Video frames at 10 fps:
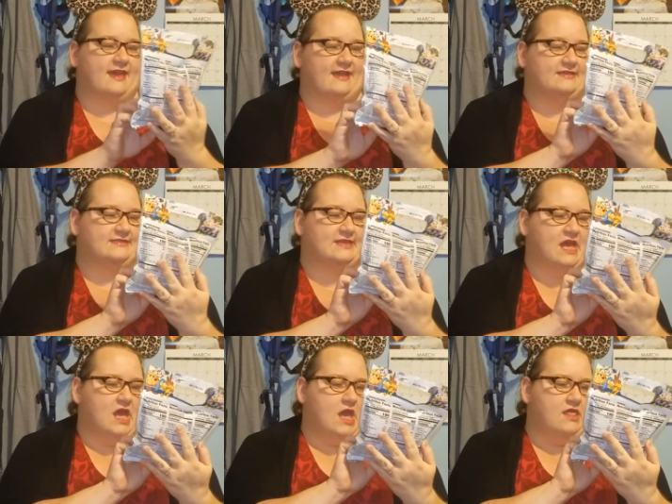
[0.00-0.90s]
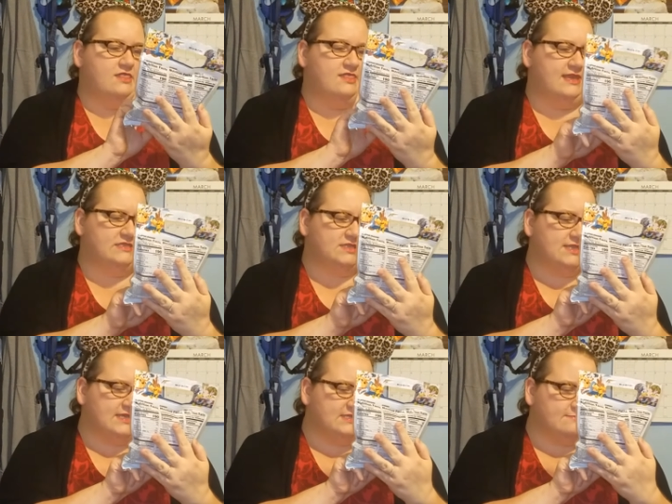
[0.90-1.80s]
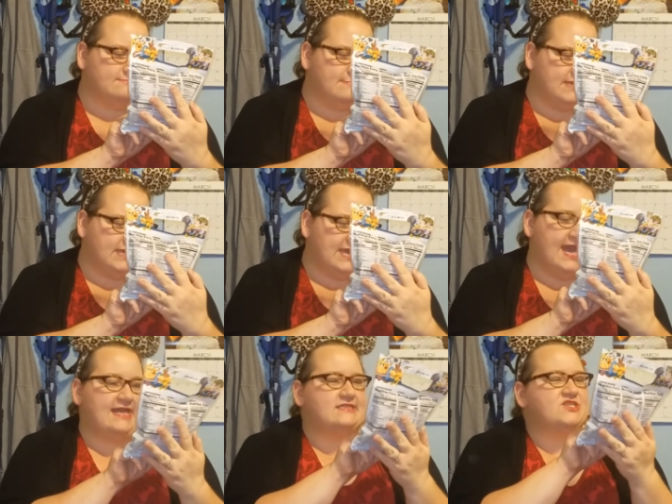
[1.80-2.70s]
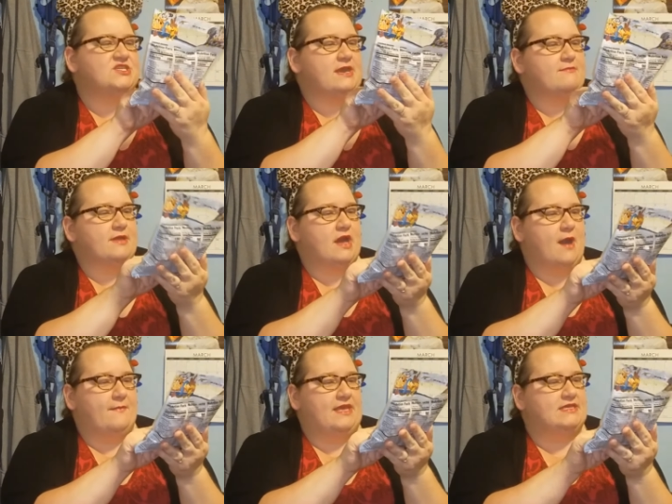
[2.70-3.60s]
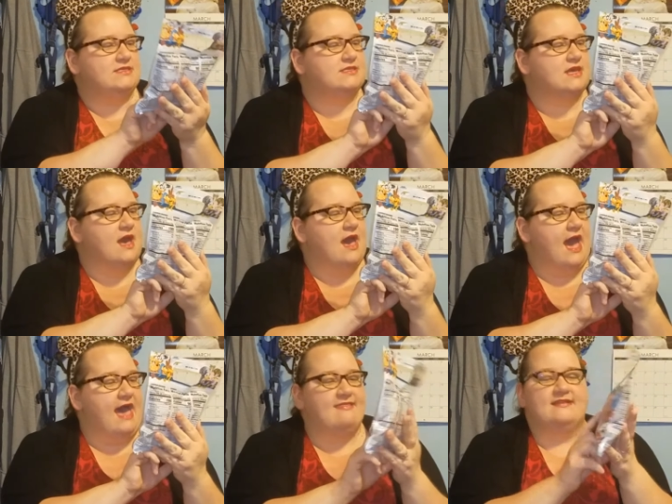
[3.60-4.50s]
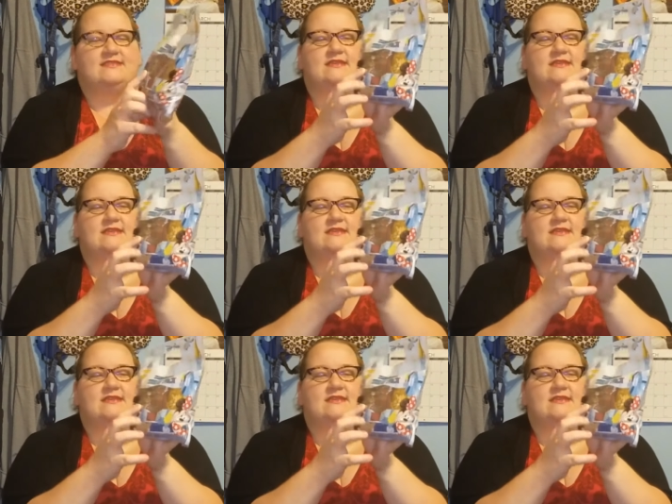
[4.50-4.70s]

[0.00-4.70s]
things. These look like some Mickey head shaped gummies and then